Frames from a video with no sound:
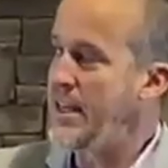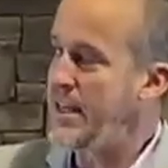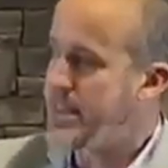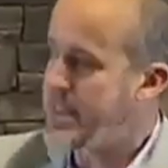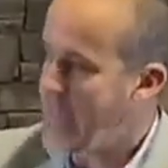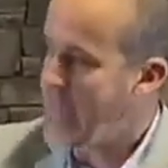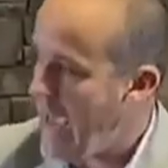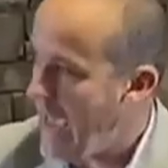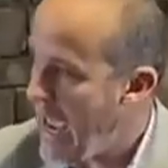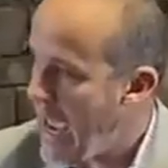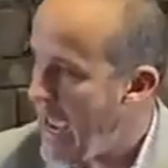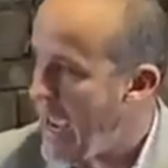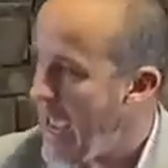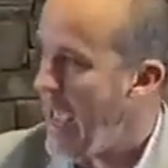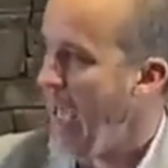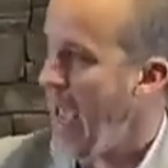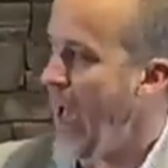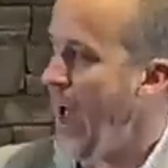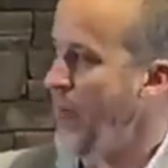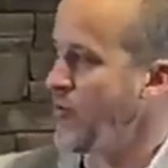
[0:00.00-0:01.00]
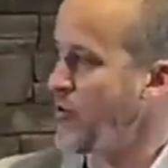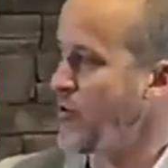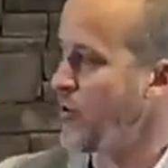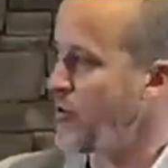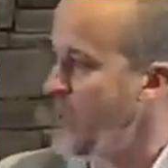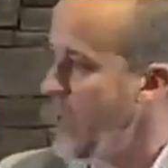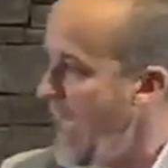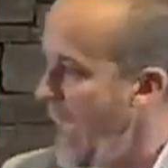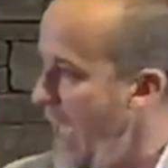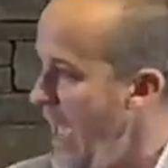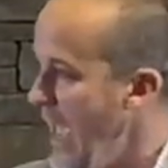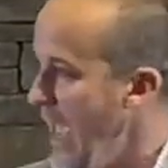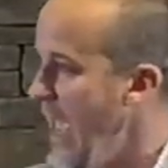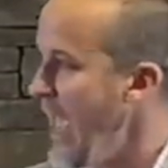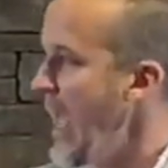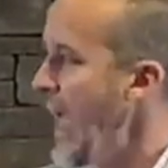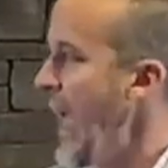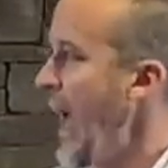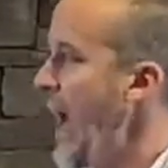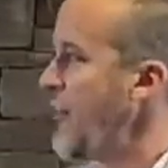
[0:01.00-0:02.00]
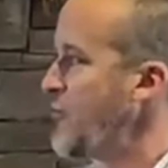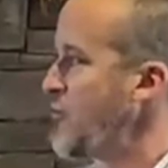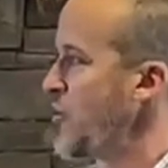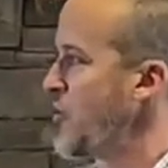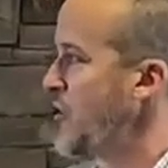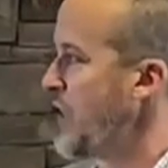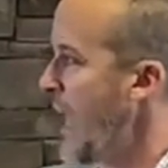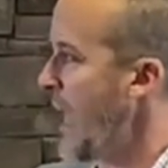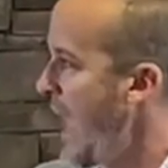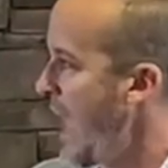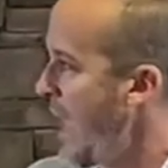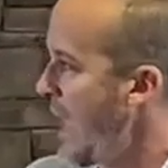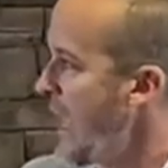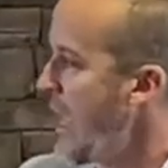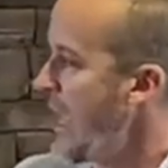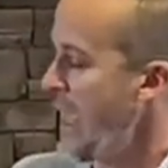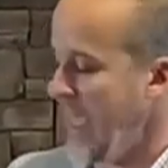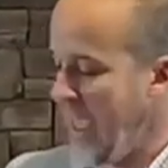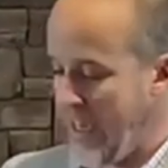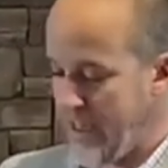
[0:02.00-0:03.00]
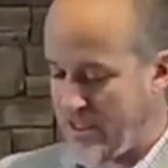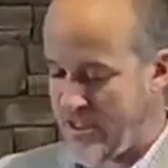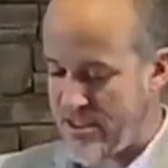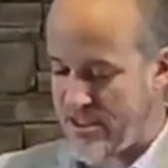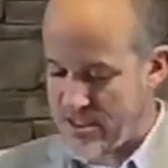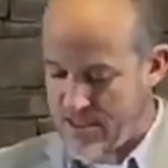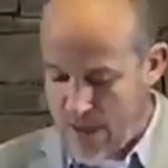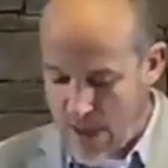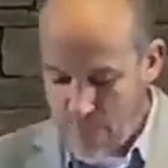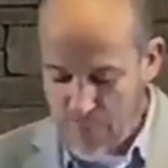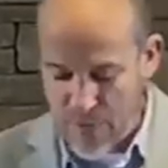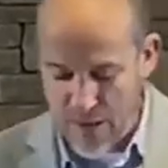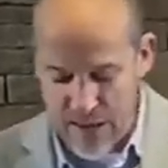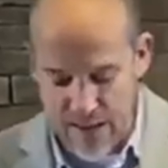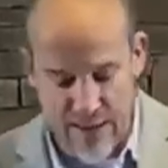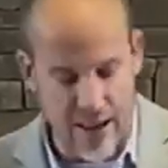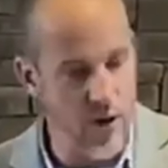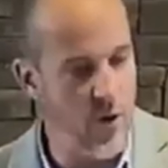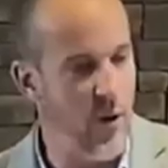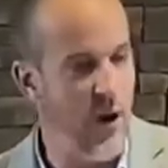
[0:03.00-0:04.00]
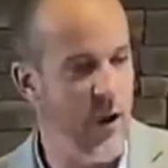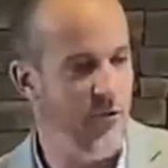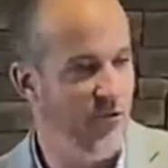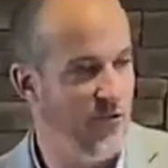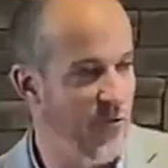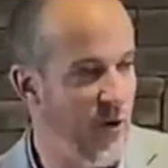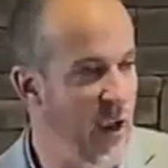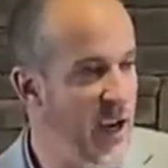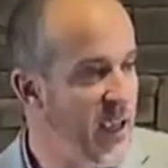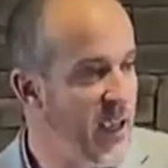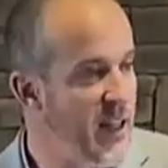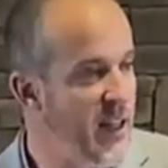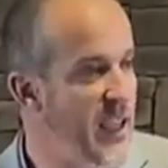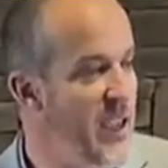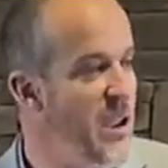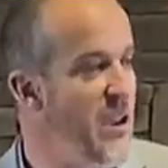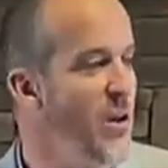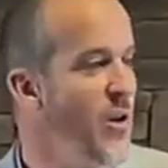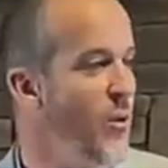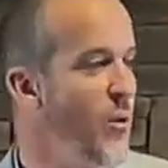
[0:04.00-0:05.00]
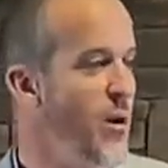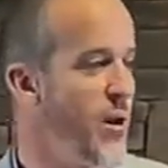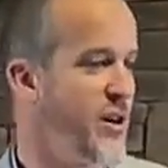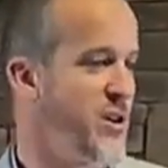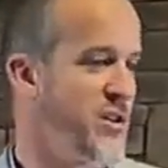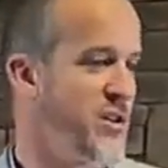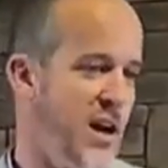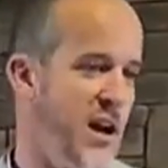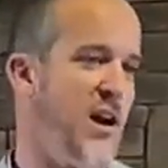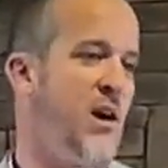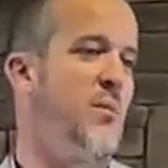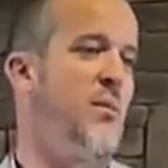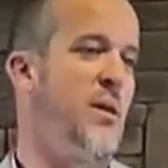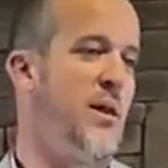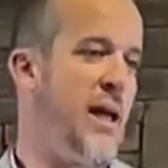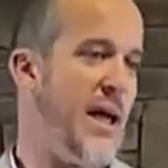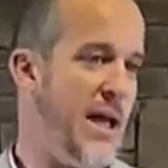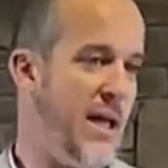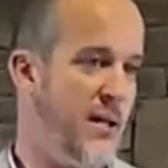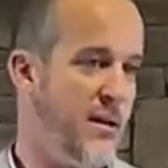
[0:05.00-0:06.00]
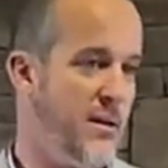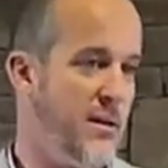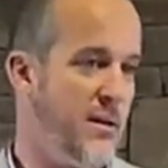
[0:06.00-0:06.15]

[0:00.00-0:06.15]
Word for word: day after day after day is something that, quite frankly, we are terrible at.